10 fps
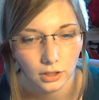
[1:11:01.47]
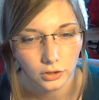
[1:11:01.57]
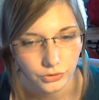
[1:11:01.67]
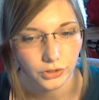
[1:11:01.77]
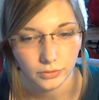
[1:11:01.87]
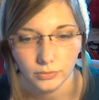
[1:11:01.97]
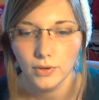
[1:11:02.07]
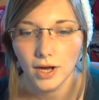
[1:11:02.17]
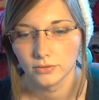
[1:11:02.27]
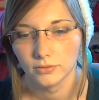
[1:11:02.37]
So,
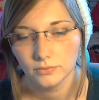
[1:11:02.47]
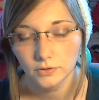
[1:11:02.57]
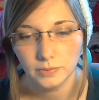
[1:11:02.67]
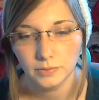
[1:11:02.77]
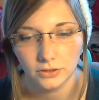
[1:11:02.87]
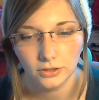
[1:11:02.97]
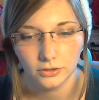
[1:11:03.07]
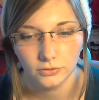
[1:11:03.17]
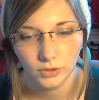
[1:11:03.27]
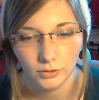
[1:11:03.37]
wow, you've been
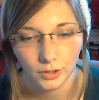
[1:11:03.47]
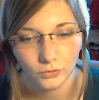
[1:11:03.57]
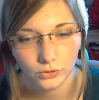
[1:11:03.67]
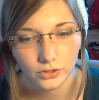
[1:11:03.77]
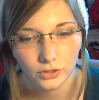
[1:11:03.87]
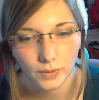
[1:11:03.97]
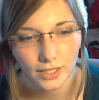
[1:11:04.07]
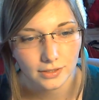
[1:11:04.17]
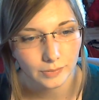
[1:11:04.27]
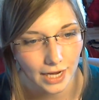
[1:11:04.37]
around for quite
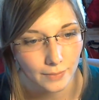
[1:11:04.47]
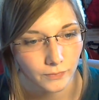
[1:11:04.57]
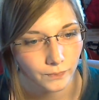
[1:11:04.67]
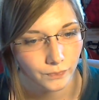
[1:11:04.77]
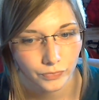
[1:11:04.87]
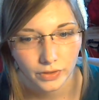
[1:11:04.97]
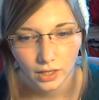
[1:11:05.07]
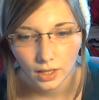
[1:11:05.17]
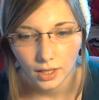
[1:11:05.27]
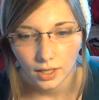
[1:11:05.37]
some time.
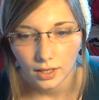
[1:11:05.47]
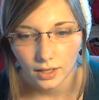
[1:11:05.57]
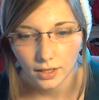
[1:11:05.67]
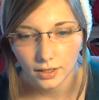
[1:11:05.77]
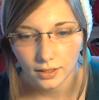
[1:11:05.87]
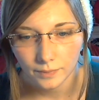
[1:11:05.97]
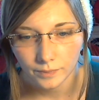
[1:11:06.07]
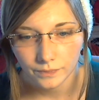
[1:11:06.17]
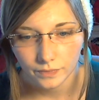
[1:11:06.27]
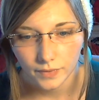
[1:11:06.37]

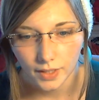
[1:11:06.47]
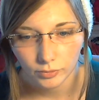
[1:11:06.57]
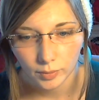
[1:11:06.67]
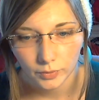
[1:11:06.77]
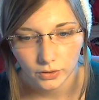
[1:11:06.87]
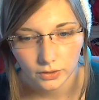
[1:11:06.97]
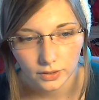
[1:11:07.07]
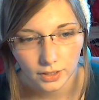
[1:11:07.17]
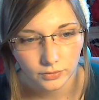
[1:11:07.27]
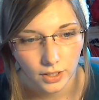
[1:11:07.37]
Can't remember.
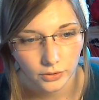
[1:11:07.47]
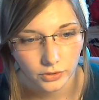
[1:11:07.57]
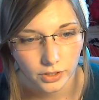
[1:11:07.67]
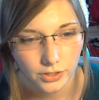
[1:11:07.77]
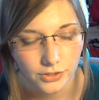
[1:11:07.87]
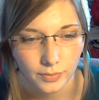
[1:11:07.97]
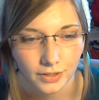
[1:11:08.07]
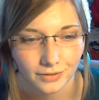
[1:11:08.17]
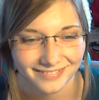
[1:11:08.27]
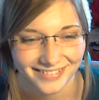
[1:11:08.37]
Love how you teach
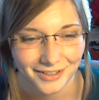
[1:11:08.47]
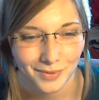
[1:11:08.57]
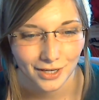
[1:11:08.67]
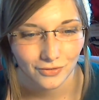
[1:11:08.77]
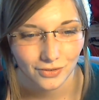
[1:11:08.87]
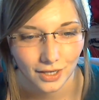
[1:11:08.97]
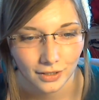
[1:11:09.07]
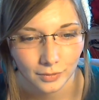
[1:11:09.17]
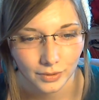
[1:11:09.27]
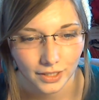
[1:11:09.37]
German. You make it fun.
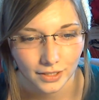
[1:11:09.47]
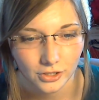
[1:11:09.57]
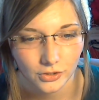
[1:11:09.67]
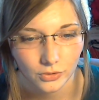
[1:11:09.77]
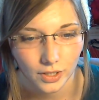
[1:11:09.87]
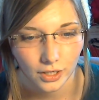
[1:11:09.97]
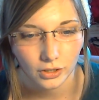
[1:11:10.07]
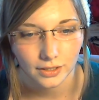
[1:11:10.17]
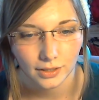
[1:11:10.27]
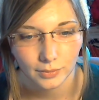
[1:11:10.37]
I'm planning to a
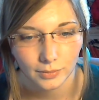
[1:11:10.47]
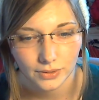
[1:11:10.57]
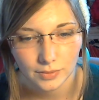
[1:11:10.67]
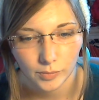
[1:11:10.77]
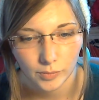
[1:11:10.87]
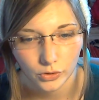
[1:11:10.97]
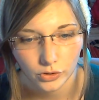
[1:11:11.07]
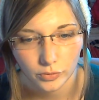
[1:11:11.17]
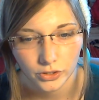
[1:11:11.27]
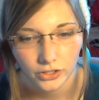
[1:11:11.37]
holiday between September and
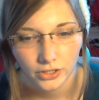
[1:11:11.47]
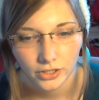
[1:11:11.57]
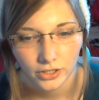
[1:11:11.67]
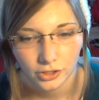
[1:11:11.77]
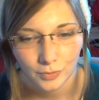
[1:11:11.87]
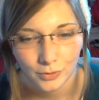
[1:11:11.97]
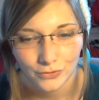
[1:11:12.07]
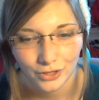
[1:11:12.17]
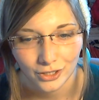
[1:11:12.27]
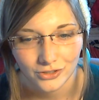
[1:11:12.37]
October to a
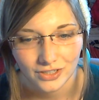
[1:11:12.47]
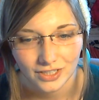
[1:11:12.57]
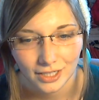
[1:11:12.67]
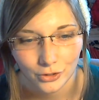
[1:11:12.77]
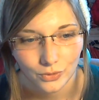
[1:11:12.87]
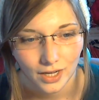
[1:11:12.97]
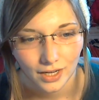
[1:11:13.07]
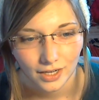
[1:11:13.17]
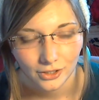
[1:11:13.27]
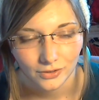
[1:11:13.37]
beautiful country like you,
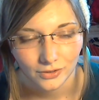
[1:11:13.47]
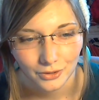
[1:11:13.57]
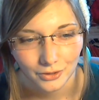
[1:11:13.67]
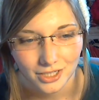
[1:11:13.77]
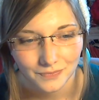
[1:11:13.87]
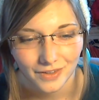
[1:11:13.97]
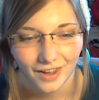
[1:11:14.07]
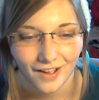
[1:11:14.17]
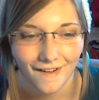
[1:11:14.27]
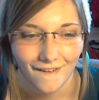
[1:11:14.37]
new language.
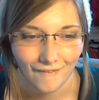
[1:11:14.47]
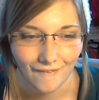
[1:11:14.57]
Oh,